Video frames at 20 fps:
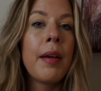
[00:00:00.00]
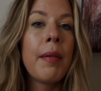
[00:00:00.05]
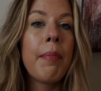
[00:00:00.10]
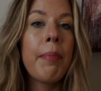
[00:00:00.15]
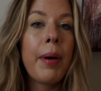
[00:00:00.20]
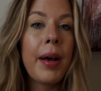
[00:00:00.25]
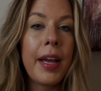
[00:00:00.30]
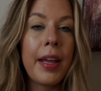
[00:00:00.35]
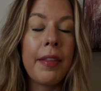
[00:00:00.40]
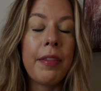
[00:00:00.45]

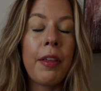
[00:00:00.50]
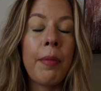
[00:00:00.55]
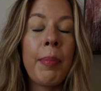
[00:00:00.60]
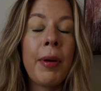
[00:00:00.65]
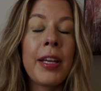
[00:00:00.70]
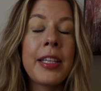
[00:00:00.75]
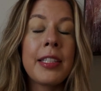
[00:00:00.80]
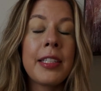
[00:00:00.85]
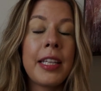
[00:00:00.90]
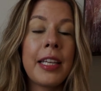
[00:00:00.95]
But the
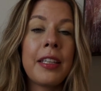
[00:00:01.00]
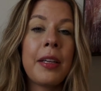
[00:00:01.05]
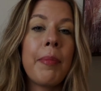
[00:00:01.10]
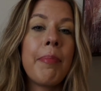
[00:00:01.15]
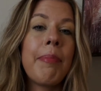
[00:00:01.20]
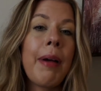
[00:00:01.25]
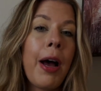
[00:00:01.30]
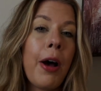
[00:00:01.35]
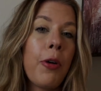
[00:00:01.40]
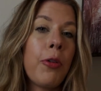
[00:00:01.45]
best thing
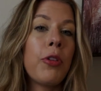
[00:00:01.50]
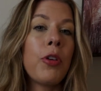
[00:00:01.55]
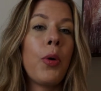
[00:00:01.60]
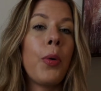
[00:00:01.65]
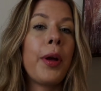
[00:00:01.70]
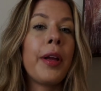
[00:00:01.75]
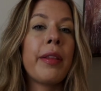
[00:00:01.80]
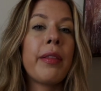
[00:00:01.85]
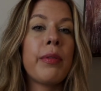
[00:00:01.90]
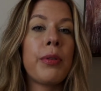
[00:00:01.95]
about
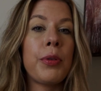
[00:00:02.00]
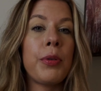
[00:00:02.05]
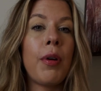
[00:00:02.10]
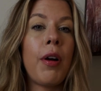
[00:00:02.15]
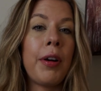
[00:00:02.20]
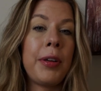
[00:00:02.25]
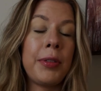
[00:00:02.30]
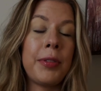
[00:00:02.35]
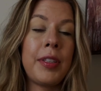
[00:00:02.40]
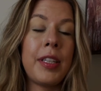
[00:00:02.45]
going through
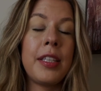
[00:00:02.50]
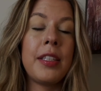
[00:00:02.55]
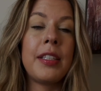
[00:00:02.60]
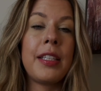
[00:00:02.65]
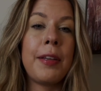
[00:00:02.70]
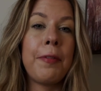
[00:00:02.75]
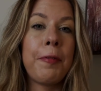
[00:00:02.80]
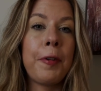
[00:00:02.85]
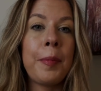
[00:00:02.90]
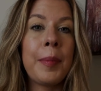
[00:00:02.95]

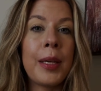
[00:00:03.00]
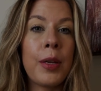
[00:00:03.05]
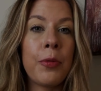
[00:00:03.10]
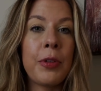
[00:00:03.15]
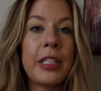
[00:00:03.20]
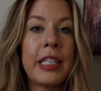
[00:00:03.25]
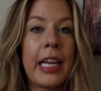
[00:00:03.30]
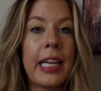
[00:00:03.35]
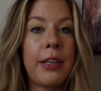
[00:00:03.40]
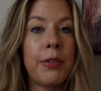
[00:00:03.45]
ROTC for me
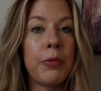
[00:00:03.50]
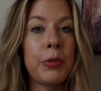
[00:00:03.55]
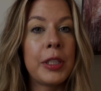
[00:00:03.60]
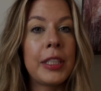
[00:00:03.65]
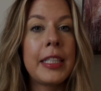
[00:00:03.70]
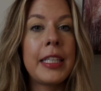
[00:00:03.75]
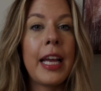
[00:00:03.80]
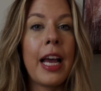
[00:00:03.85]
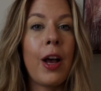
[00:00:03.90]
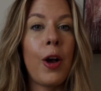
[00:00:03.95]
was that it
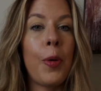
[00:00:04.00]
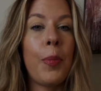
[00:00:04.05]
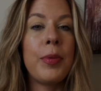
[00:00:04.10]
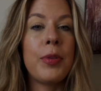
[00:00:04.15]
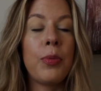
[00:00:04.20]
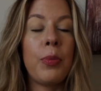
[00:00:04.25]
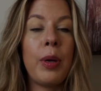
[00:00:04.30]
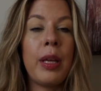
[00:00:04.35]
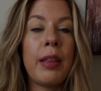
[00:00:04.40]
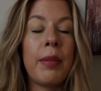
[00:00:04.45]
really helped
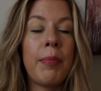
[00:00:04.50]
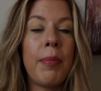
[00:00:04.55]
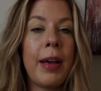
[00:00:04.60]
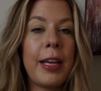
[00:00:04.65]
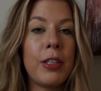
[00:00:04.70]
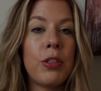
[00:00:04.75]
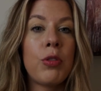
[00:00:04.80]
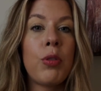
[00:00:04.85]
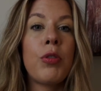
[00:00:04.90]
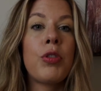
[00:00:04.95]
with my
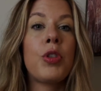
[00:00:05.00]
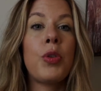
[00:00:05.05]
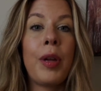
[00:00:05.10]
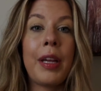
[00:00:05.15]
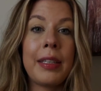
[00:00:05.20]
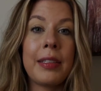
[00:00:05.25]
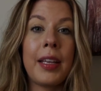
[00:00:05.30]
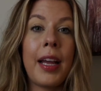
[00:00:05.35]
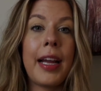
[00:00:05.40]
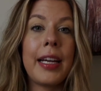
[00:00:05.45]
social
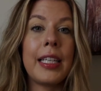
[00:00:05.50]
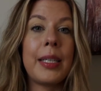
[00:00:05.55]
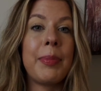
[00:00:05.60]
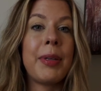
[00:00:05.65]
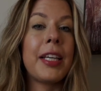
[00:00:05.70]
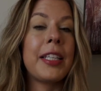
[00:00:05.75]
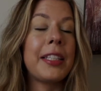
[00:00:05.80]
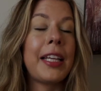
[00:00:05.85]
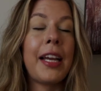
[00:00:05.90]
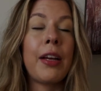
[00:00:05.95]
anxiety,
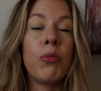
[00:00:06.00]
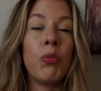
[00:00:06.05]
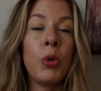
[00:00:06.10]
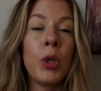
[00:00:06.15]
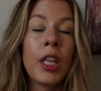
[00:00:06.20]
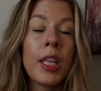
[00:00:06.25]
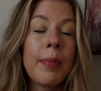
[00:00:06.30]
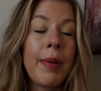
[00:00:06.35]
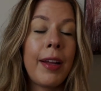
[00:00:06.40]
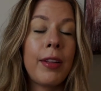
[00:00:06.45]
because I had
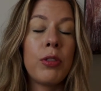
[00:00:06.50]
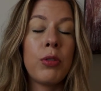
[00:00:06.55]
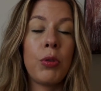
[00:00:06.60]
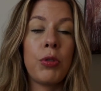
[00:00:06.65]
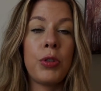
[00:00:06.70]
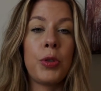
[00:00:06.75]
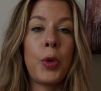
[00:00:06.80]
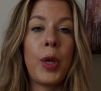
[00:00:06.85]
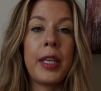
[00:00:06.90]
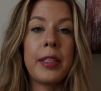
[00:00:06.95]
really bad
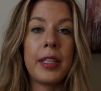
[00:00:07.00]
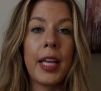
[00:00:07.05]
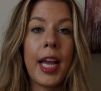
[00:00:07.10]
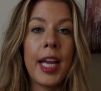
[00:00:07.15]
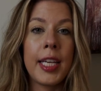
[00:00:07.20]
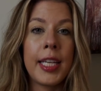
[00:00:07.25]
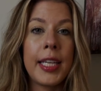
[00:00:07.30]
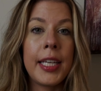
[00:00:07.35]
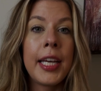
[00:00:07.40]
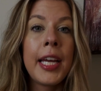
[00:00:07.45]
social
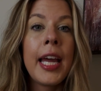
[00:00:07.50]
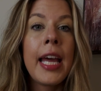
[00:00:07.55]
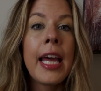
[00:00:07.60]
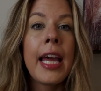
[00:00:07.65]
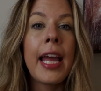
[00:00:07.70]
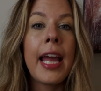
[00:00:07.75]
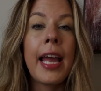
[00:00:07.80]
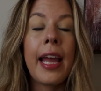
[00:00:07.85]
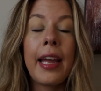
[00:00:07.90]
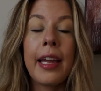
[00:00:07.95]
anxiety,
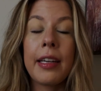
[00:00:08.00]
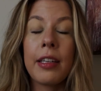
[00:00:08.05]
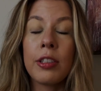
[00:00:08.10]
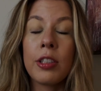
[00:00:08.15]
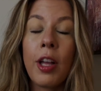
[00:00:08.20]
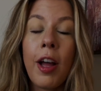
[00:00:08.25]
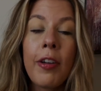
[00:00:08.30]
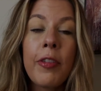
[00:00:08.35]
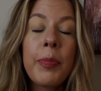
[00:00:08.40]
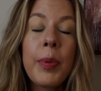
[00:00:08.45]
and a
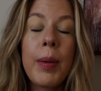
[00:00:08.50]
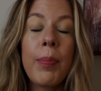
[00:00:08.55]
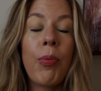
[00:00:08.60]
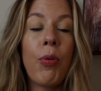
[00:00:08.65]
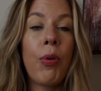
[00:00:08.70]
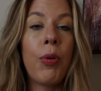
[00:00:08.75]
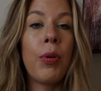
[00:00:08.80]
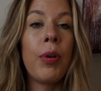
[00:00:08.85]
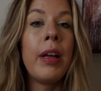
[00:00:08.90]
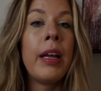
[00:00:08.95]
lot of
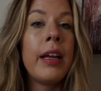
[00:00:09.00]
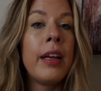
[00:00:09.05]
people